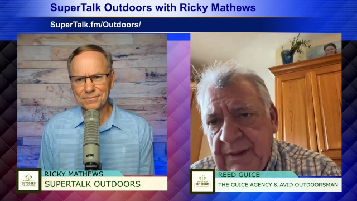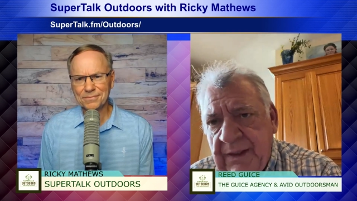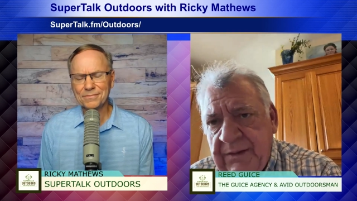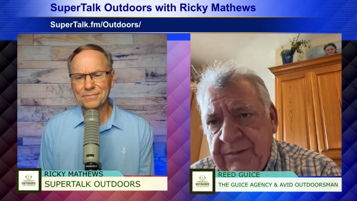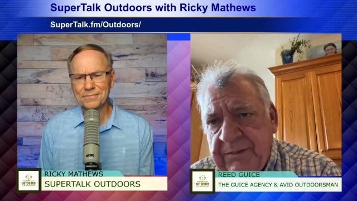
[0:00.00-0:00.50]

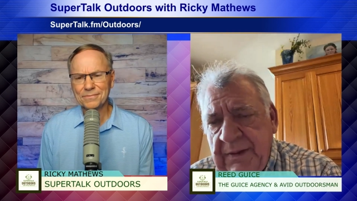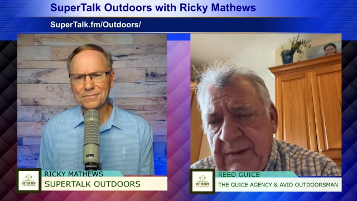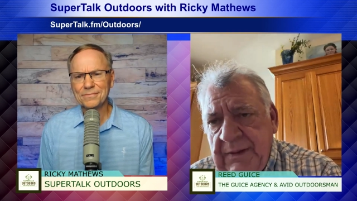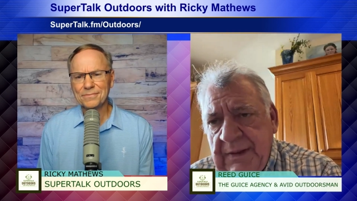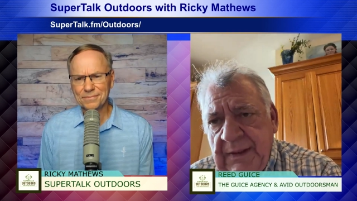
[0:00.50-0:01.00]
Speaker 1: us,
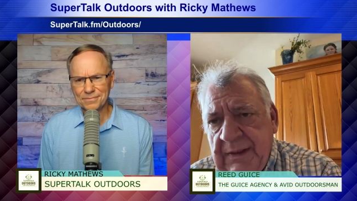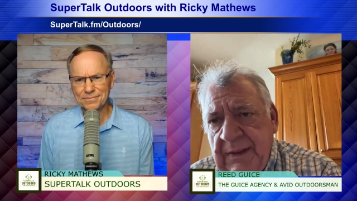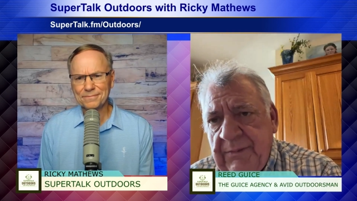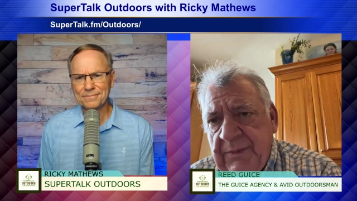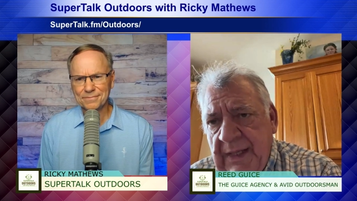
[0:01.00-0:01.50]

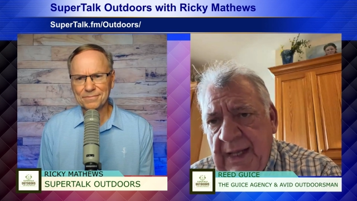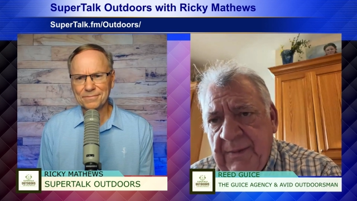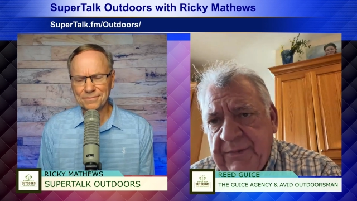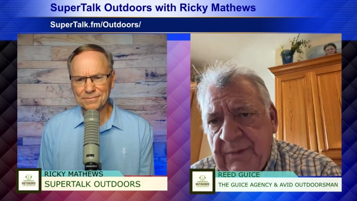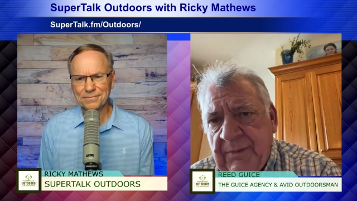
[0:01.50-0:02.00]
it would
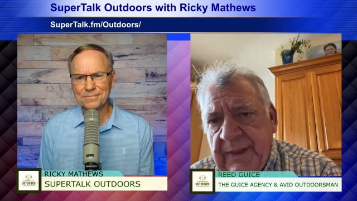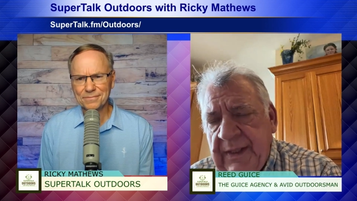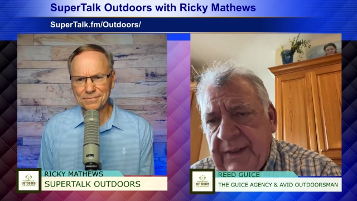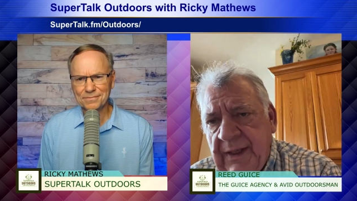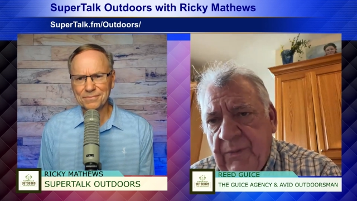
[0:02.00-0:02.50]

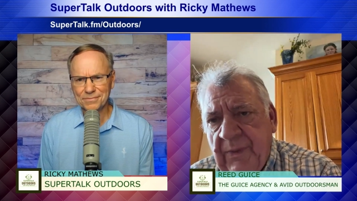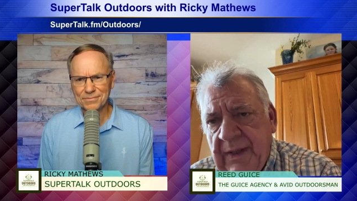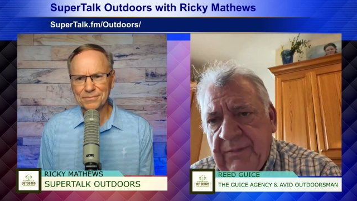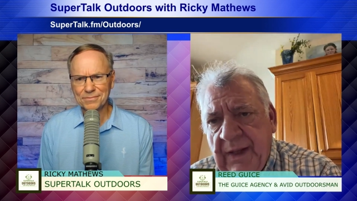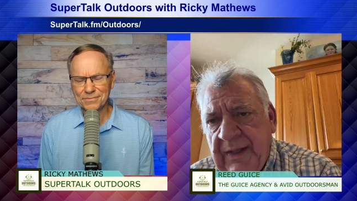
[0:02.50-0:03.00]
absolutely end our
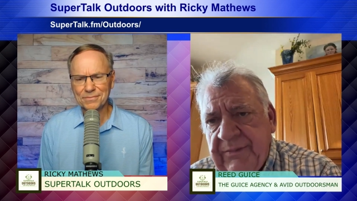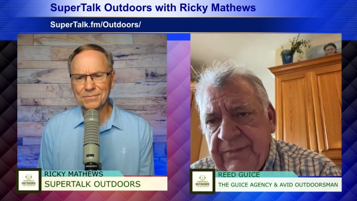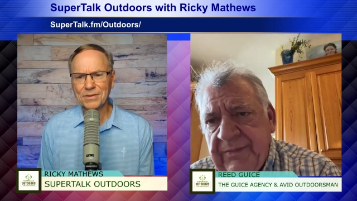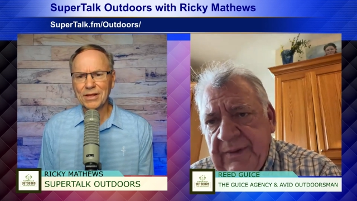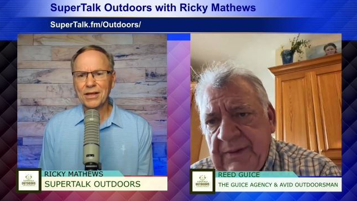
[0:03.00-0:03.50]
way of life.
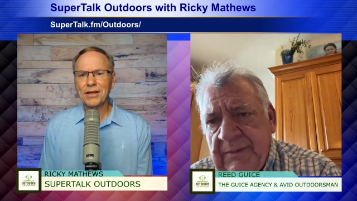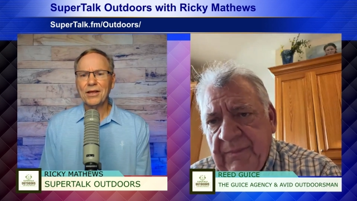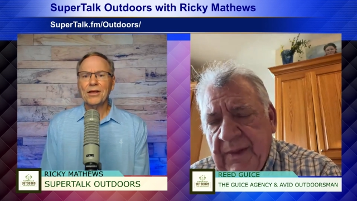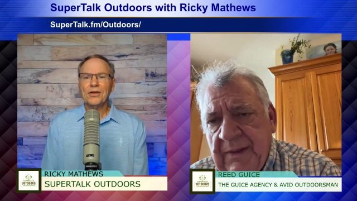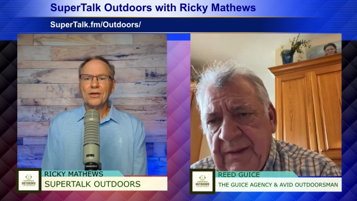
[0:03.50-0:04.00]

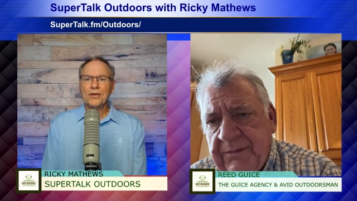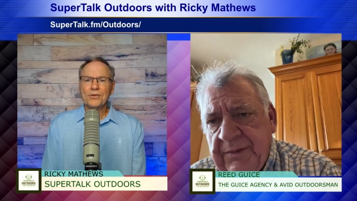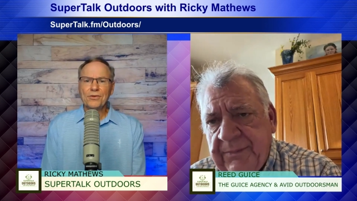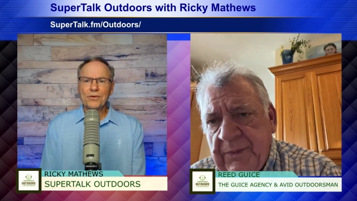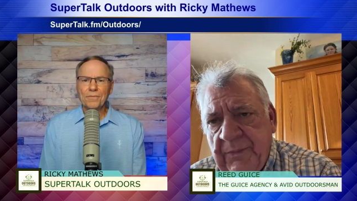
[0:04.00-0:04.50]
Uh, it's
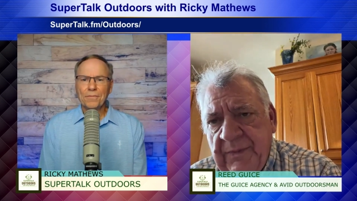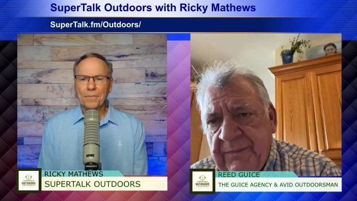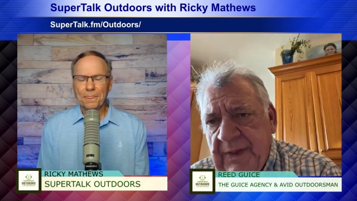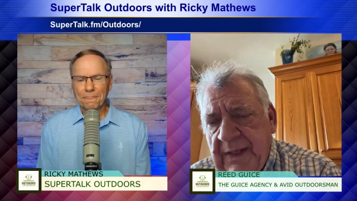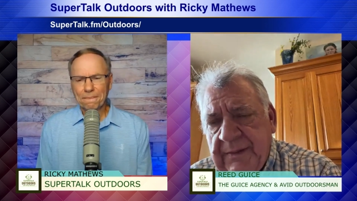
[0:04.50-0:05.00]
something
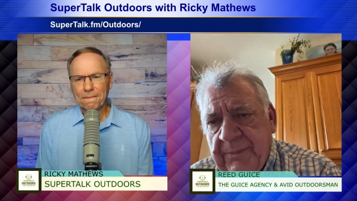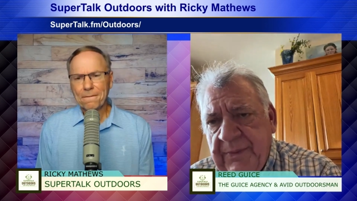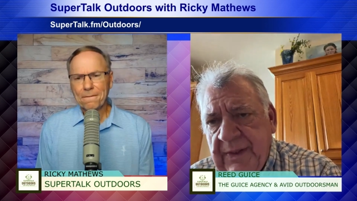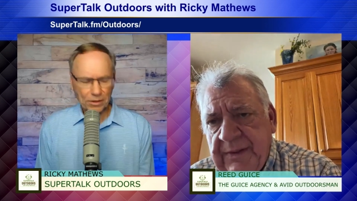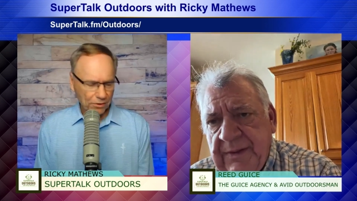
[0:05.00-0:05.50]
we've got to pay
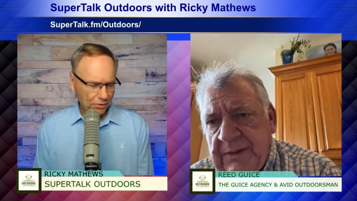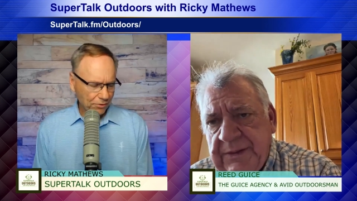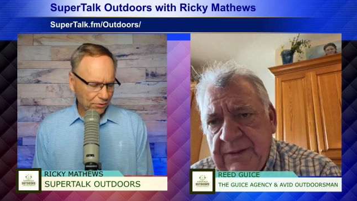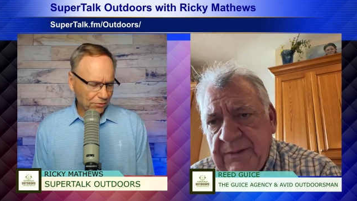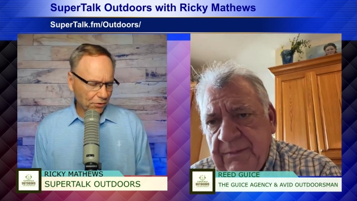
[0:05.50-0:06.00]
attention
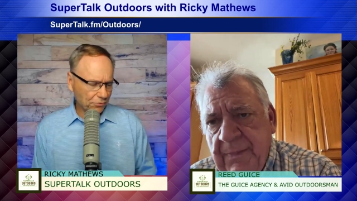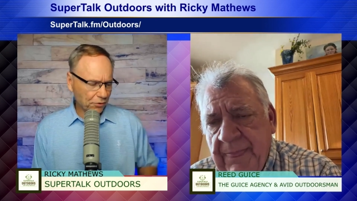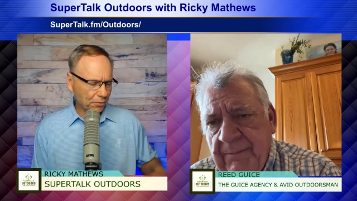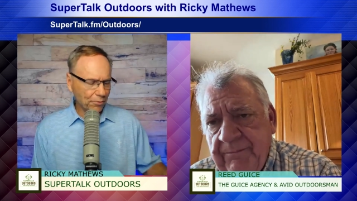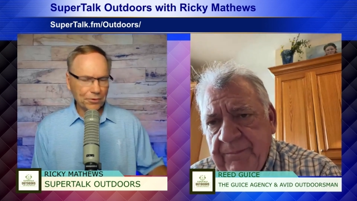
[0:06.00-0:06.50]
to. So,
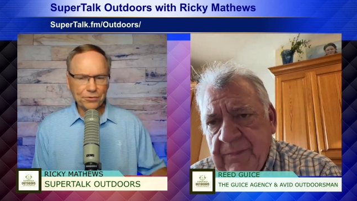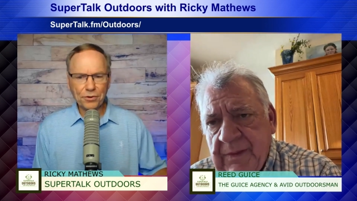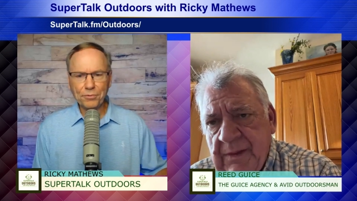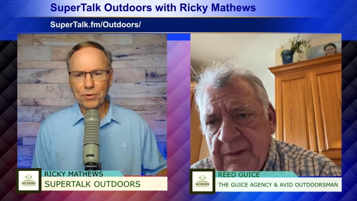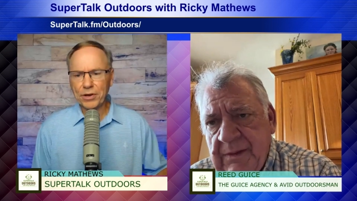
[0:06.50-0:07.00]
Speaker 2: so to
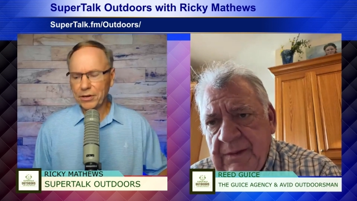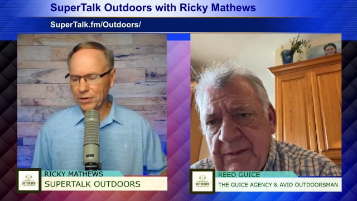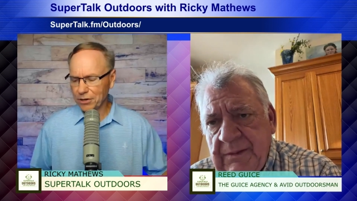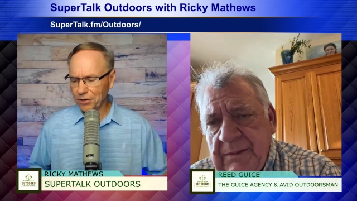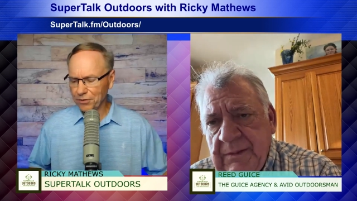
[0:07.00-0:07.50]
so to bring
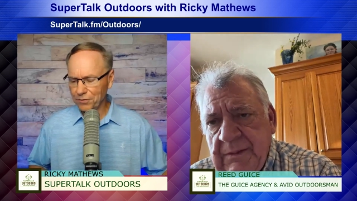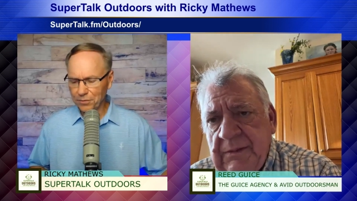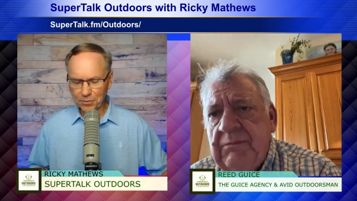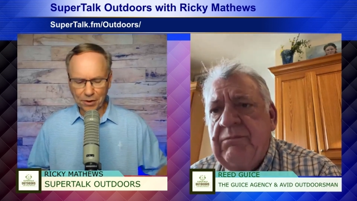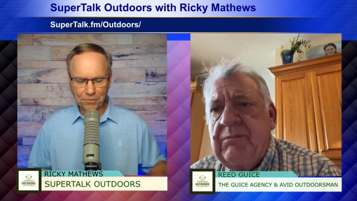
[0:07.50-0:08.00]
into clear
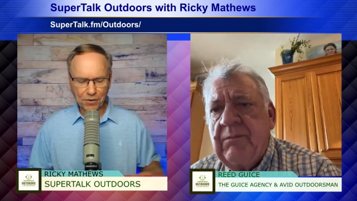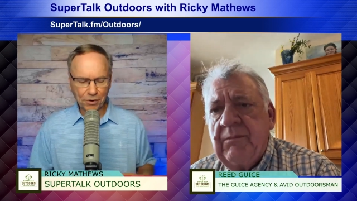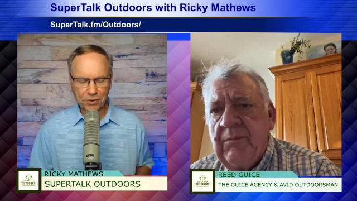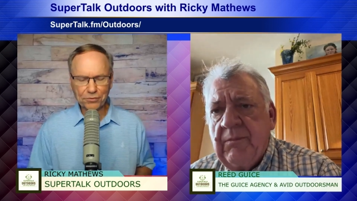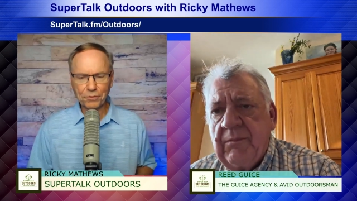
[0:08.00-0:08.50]
uh,
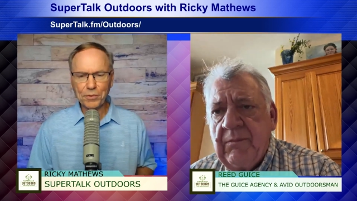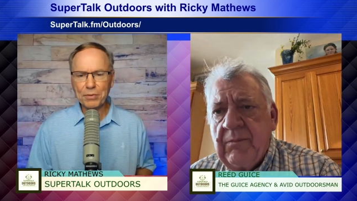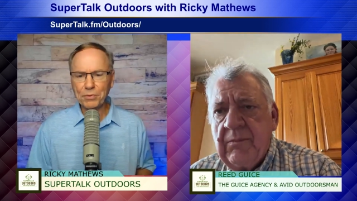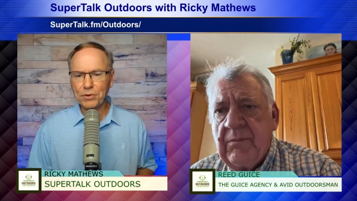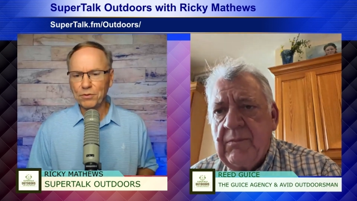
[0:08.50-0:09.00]
focus for
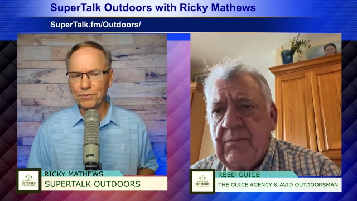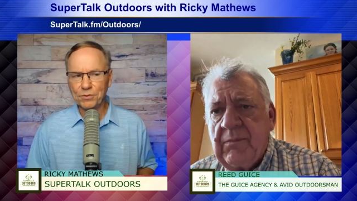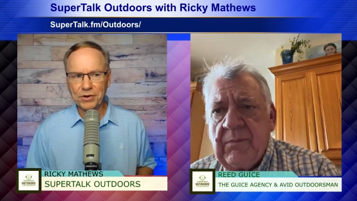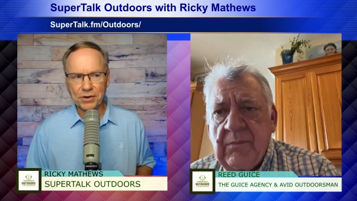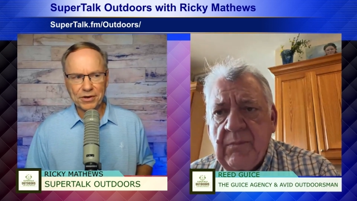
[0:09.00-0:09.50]
people
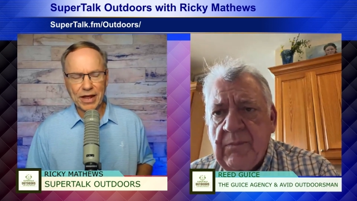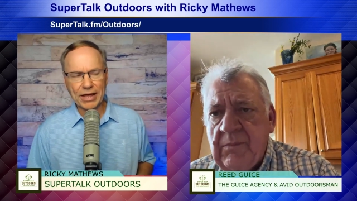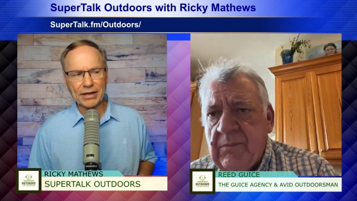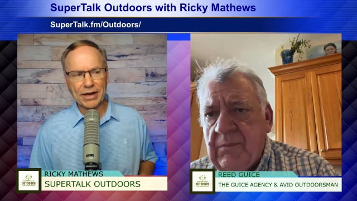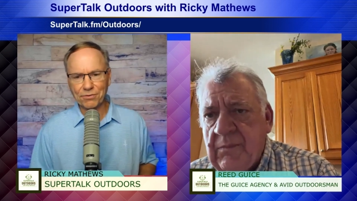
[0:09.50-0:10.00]
who've
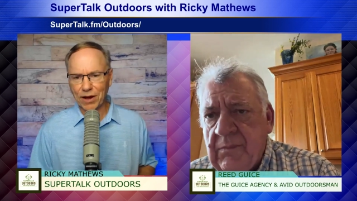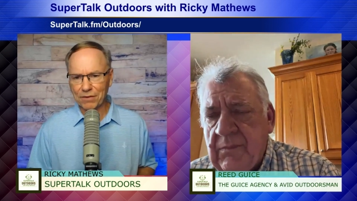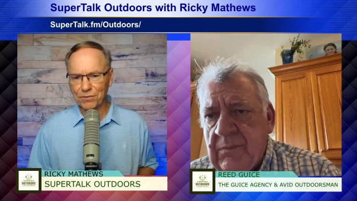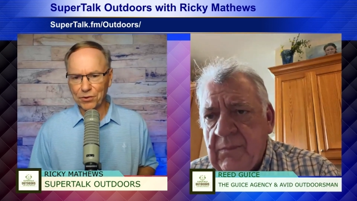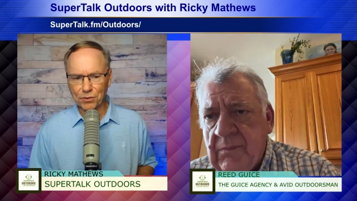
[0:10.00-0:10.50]
taken that
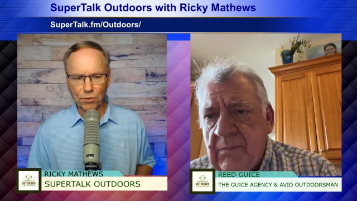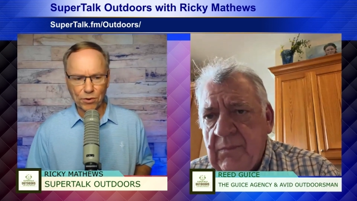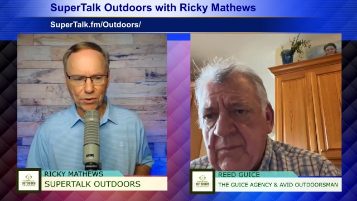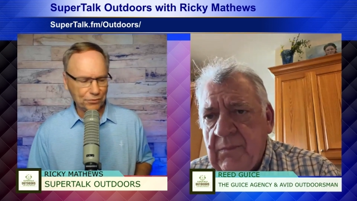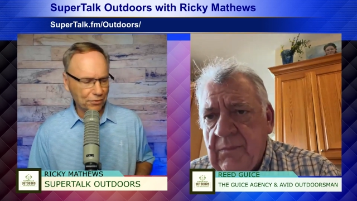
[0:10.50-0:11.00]
drive from New
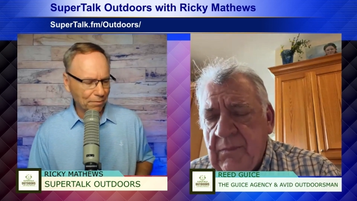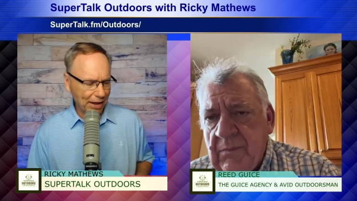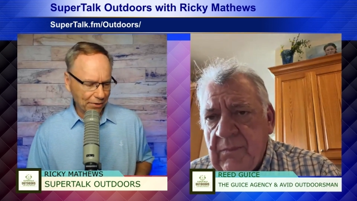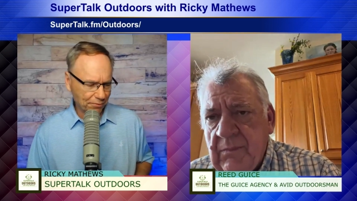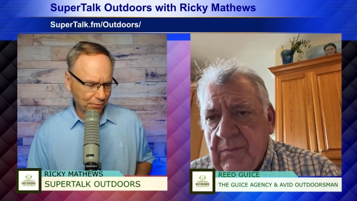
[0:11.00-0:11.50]
Orleans to
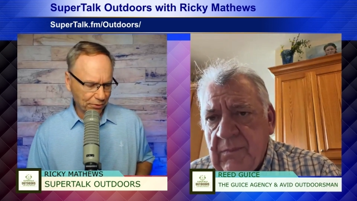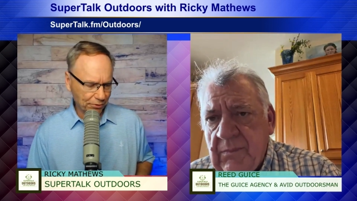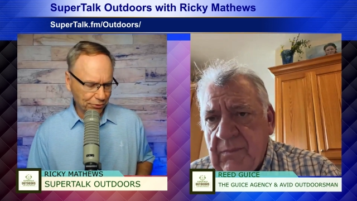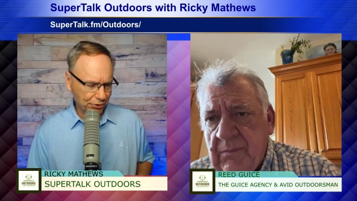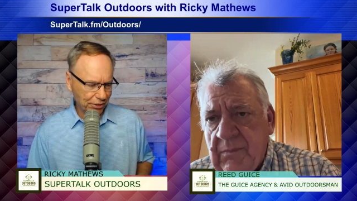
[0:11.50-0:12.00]
Baton Rouge,